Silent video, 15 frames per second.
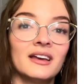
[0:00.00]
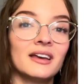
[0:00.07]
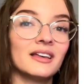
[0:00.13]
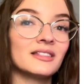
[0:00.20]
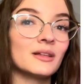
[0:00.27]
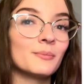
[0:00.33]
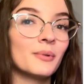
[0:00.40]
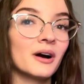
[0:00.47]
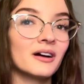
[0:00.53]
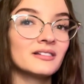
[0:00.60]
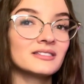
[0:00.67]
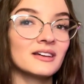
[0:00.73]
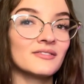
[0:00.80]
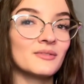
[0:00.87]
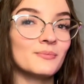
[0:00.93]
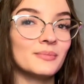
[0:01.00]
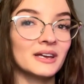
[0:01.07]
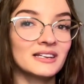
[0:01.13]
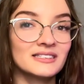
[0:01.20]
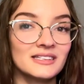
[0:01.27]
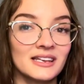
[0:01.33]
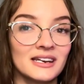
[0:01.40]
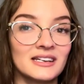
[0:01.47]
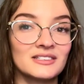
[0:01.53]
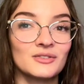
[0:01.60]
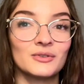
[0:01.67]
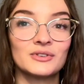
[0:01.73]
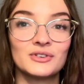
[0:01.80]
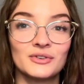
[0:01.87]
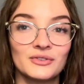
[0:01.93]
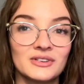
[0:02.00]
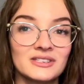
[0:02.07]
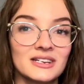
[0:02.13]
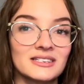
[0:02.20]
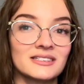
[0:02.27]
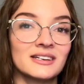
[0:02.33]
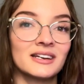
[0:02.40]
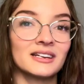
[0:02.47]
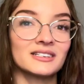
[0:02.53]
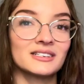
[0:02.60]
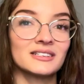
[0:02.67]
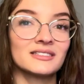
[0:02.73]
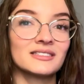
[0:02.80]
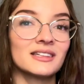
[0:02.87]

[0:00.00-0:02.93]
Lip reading: in the parts of the big cities or tourist destinations